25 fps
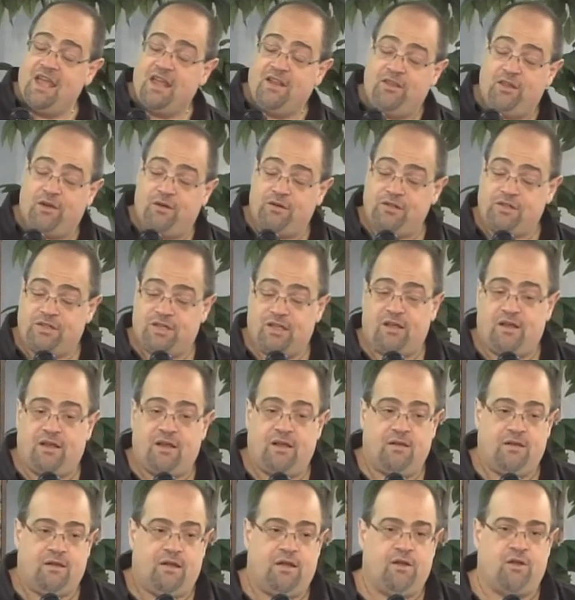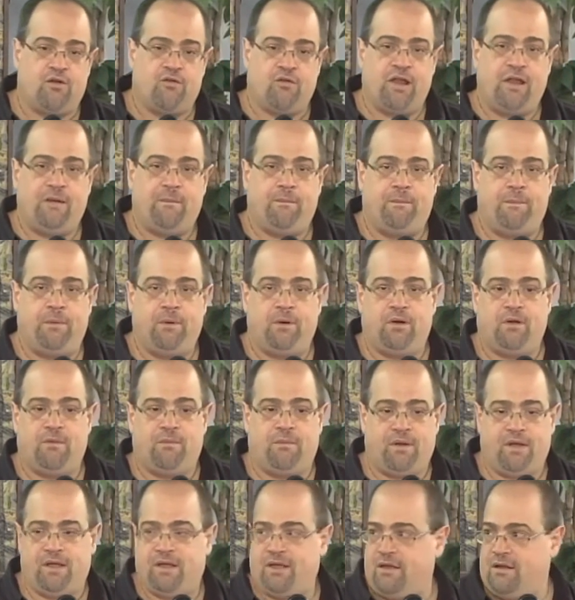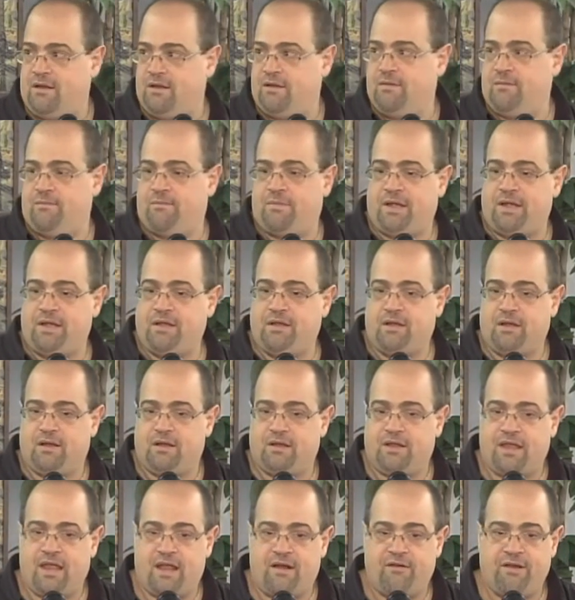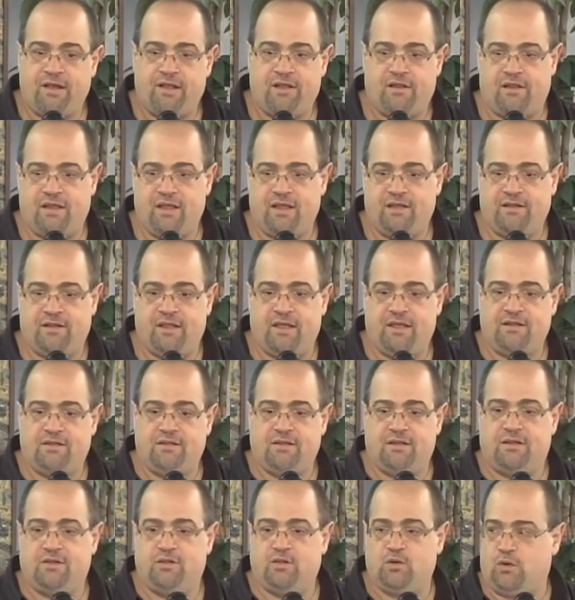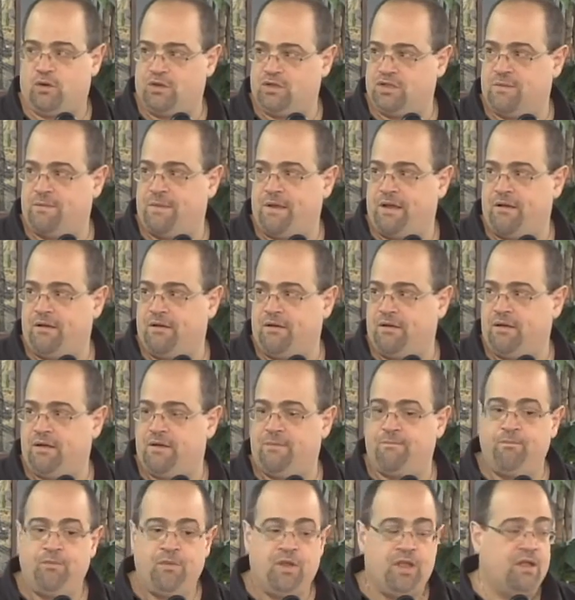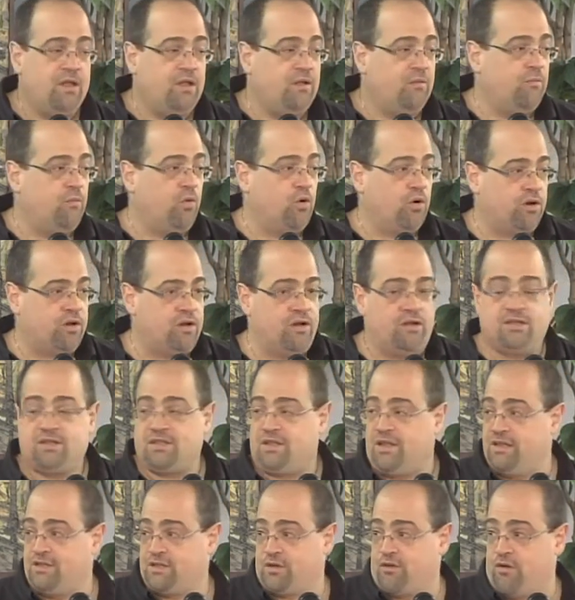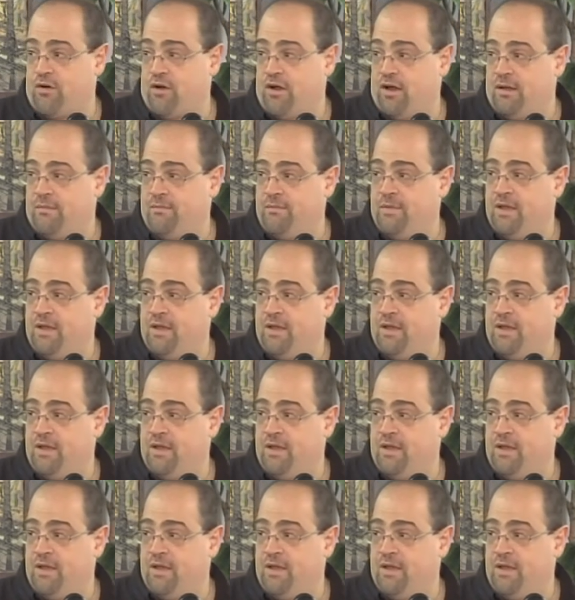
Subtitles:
There's a great book by Gary Kleck that talks about more guns, less crime.